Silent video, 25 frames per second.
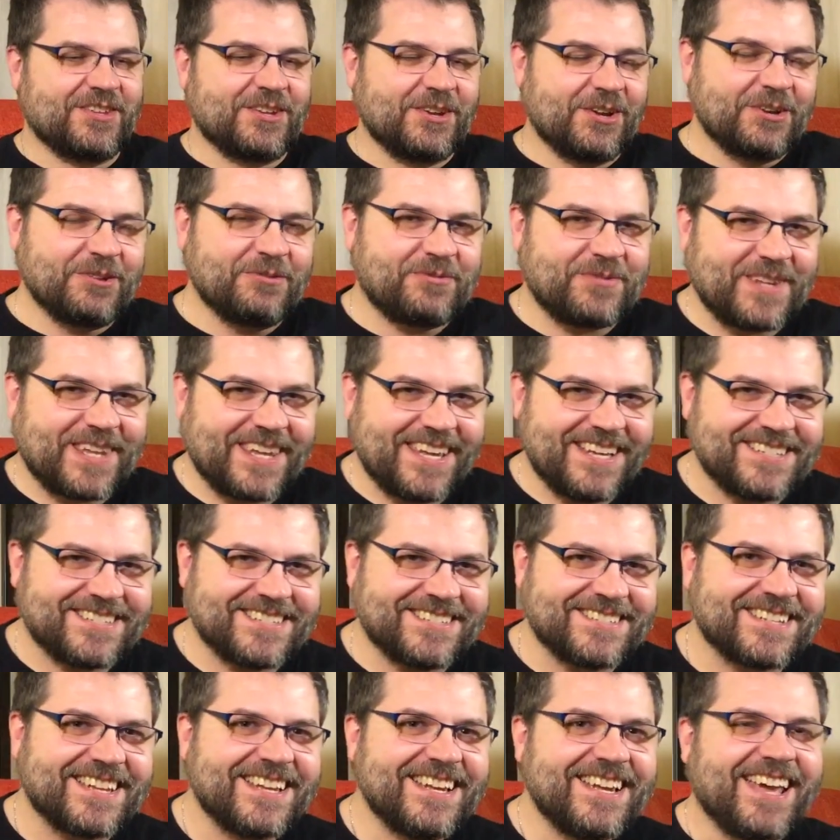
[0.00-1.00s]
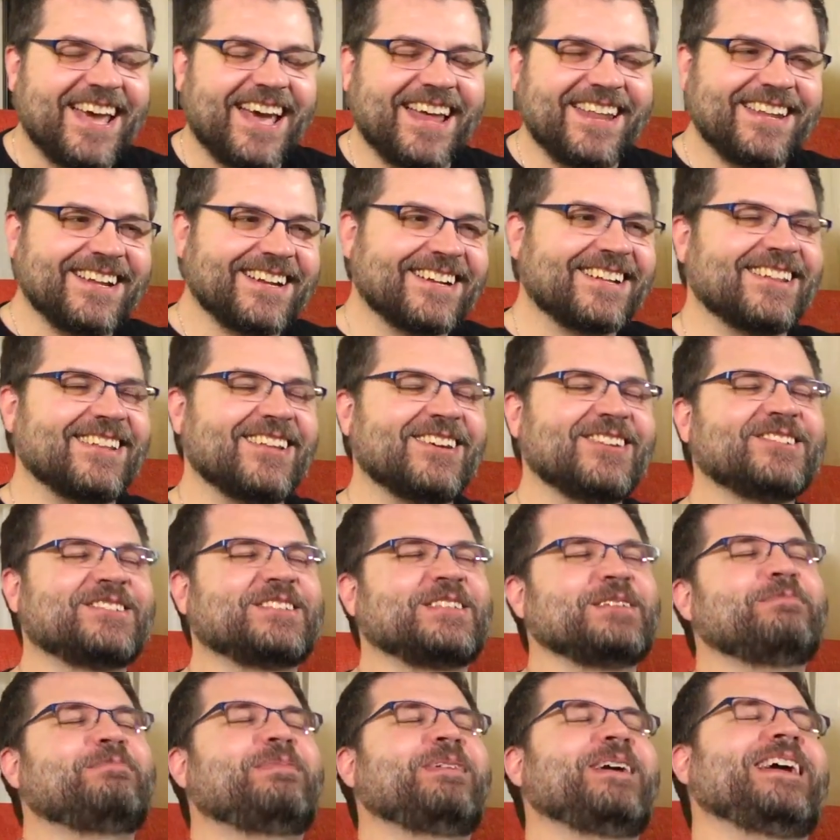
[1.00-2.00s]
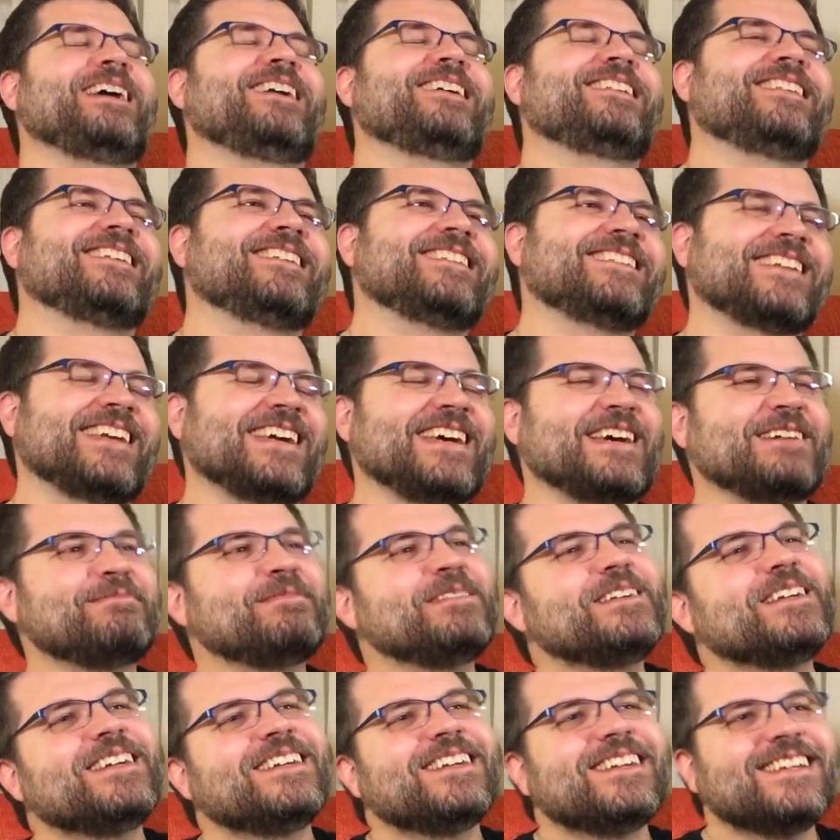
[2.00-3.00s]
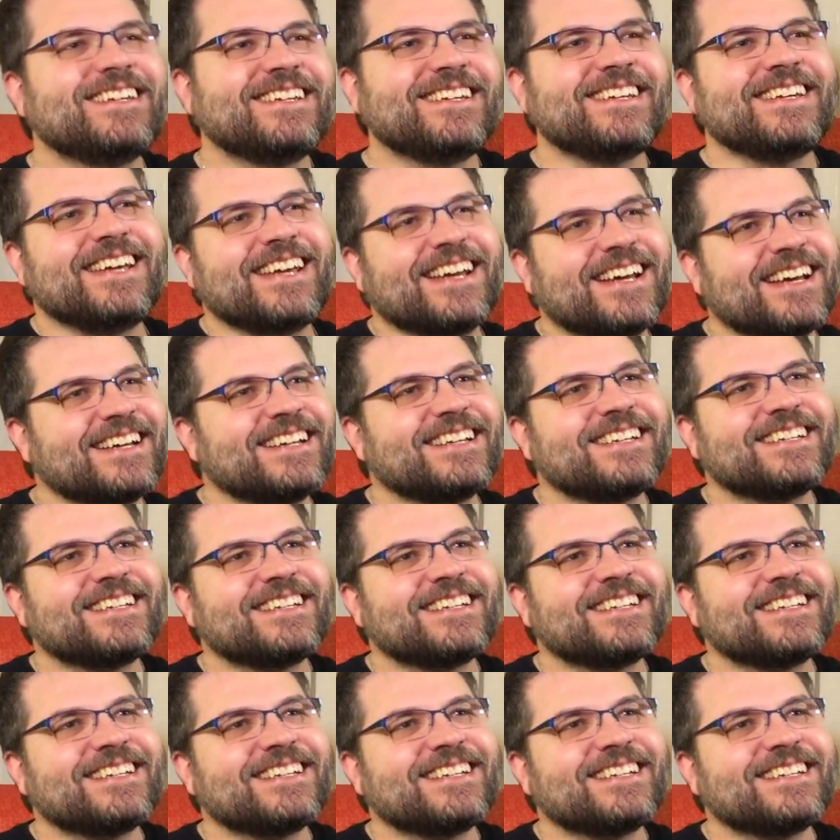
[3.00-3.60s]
of the notifications and then close the tab. Yeah.